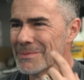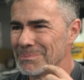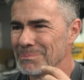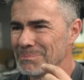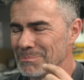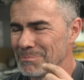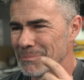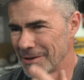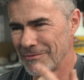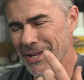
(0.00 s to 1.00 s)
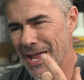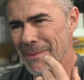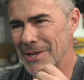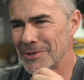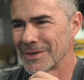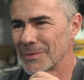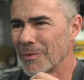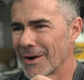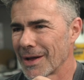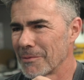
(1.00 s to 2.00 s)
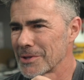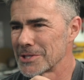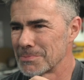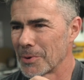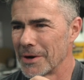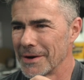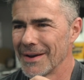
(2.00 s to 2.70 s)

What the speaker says: Wow. But if you came in, you could walk out with a Sport.